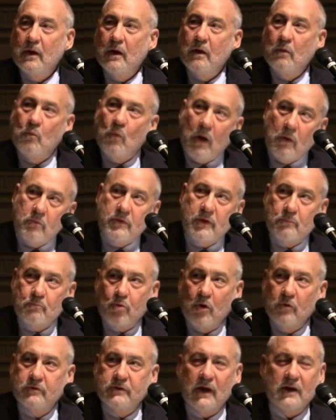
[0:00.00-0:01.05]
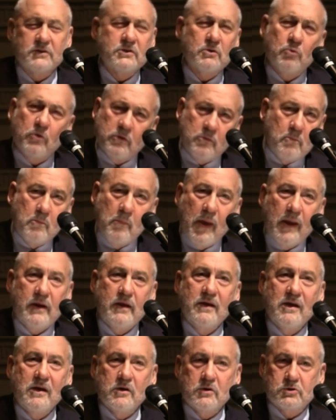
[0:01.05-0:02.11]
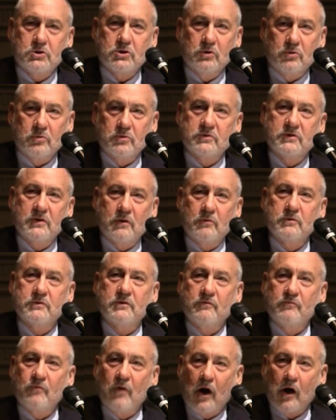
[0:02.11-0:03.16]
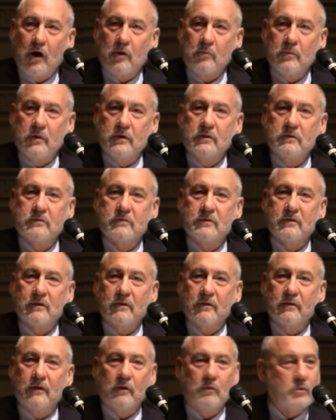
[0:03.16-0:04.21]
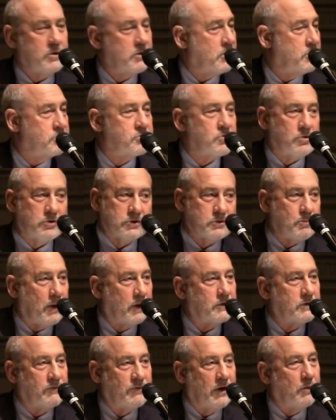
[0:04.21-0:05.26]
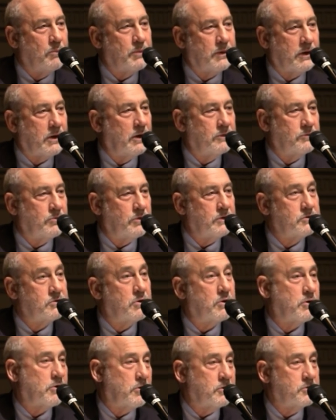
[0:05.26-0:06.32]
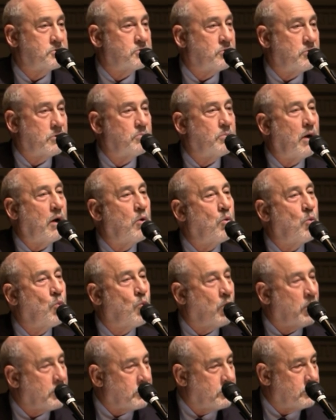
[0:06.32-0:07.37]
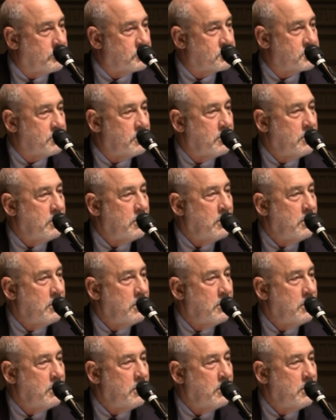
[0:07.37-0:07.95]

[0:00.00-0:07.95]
And why were they protest? There were many issues. There was environment, there were concerns about developing countries, there were concern about workers.